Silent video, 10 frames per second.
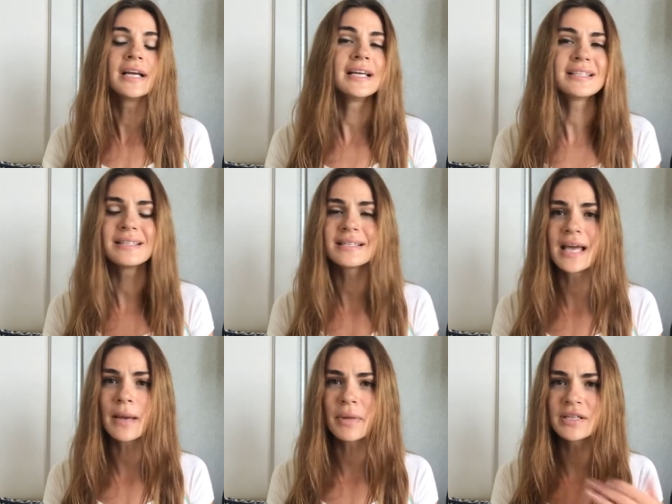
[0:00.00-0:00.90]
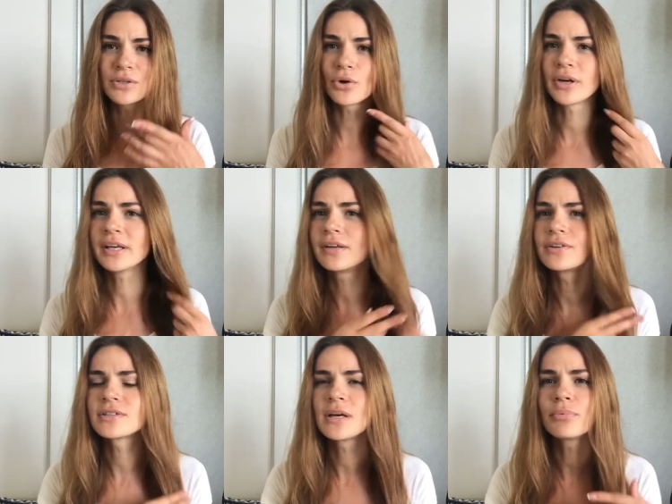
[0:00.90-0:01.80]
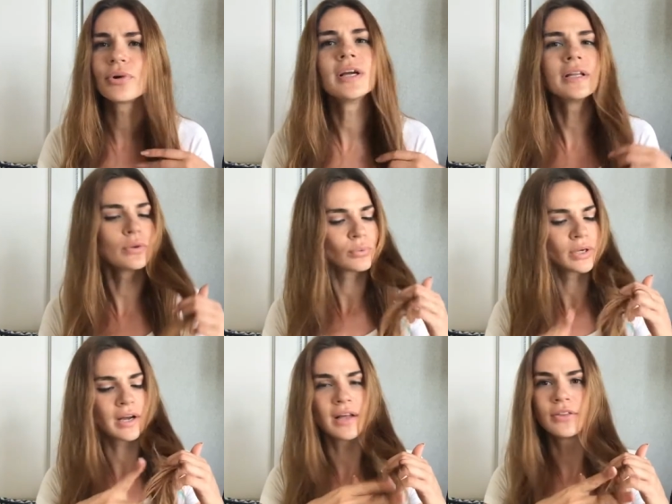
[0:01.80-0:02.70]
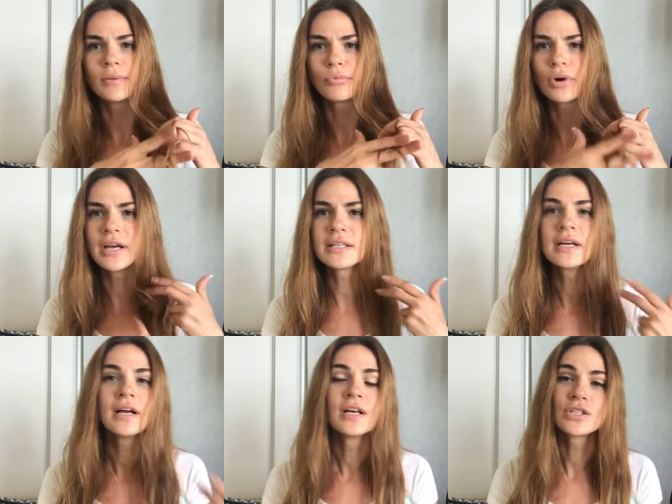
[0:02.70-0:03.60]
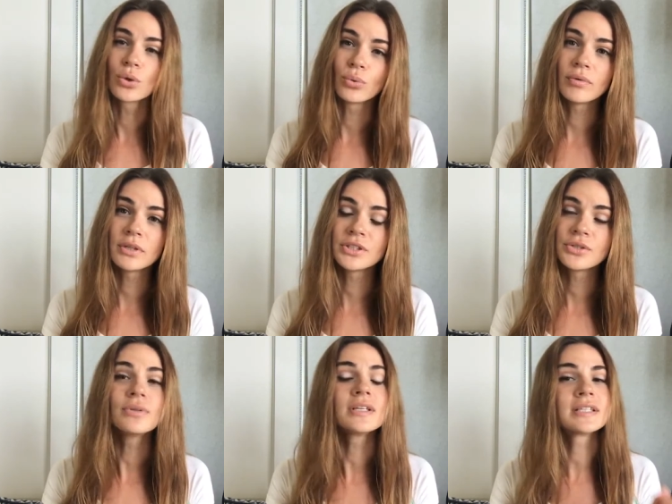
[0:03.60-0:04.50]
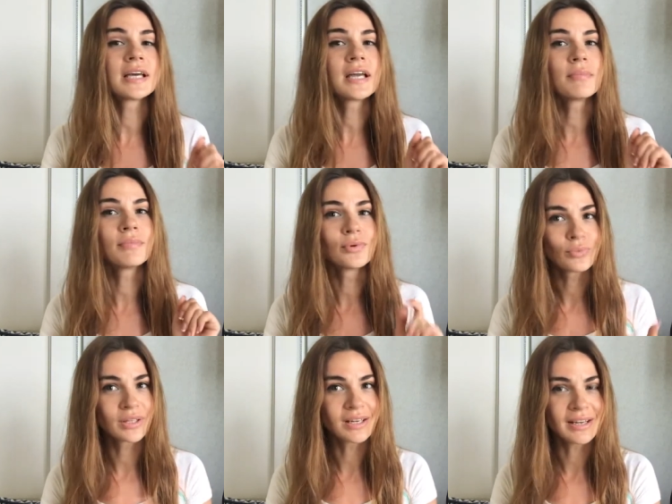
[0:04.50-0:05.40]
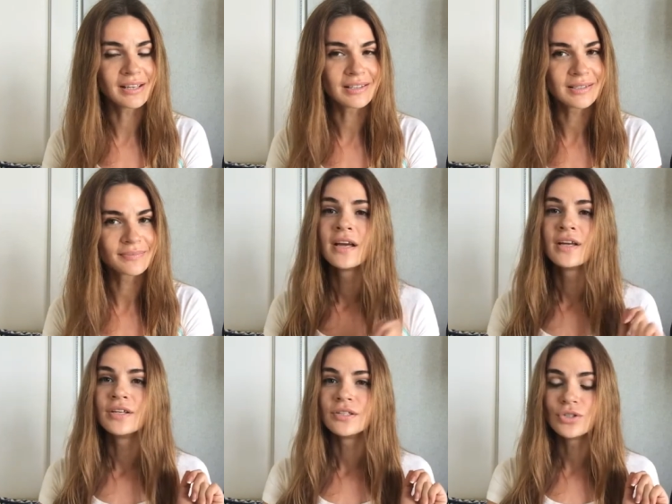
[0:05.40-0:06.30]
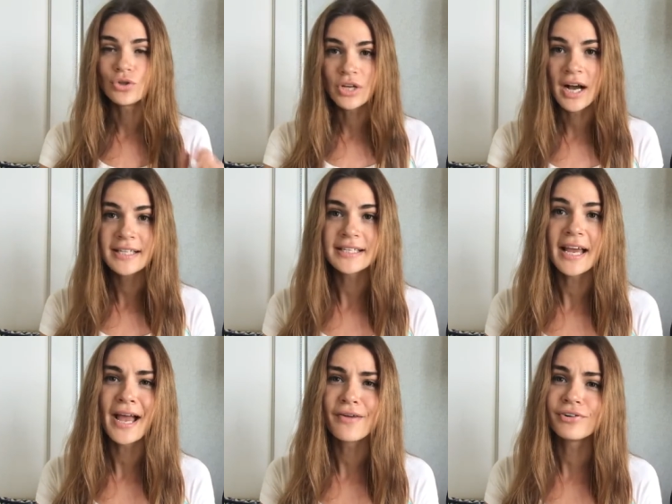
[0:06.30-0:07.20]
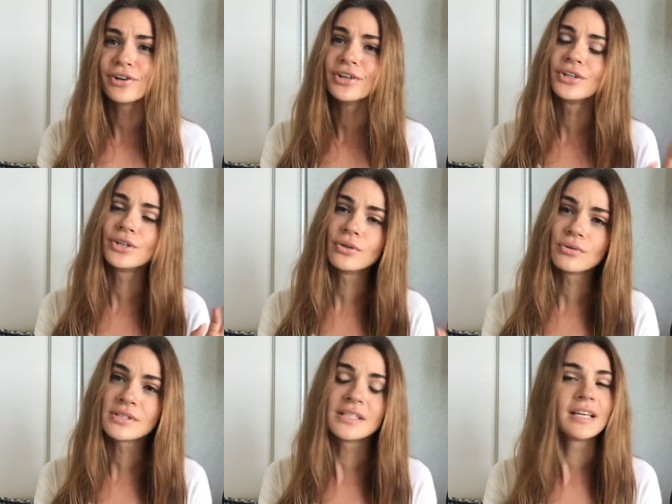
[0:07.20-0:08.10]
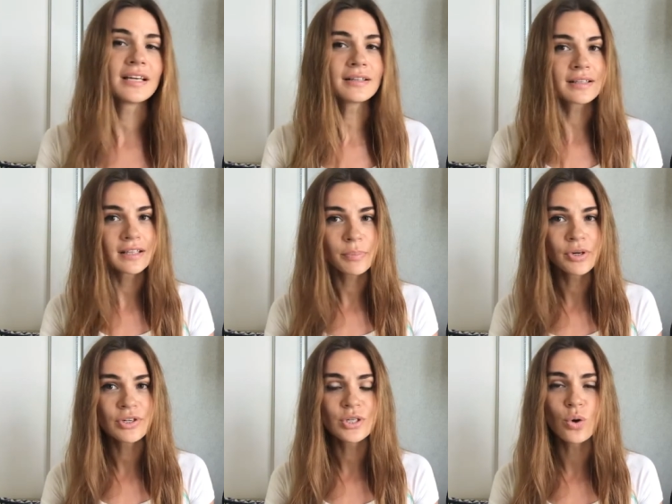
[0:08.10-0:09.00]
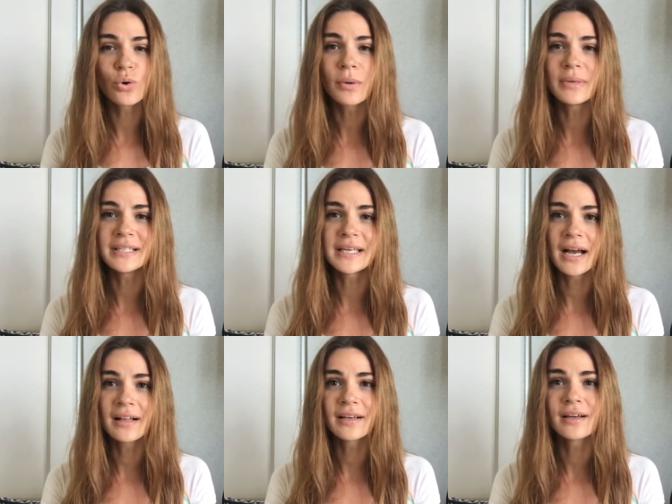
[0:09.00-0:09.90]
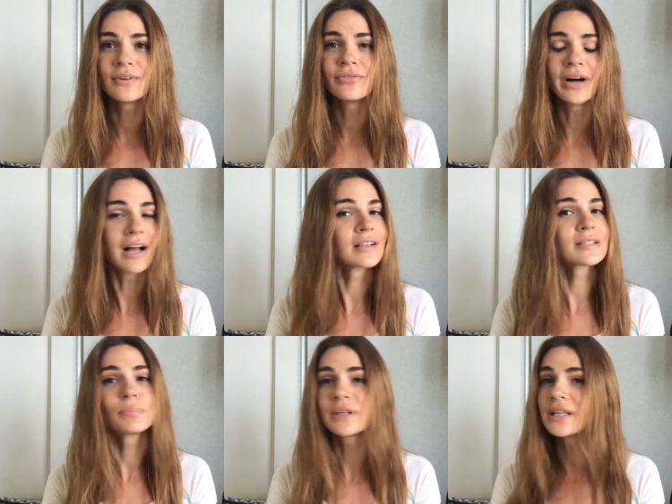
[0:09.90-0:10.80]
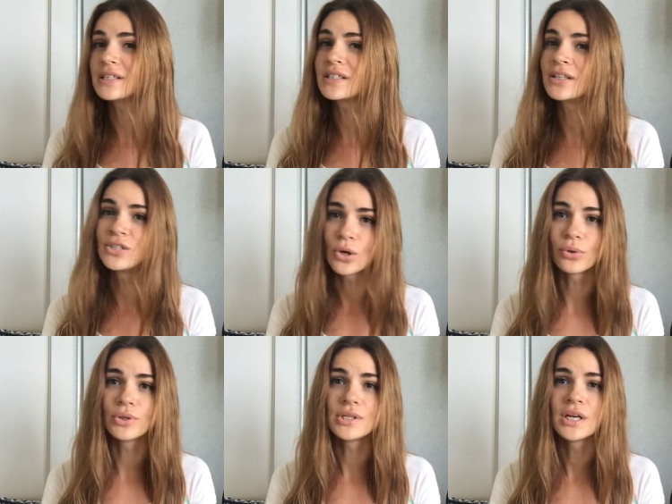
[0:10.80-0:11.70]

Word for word: It's the same as your hair, separating we cut them, right? So we will do the same with the nails. Do not ever use nail clippers or metallic files, please don't.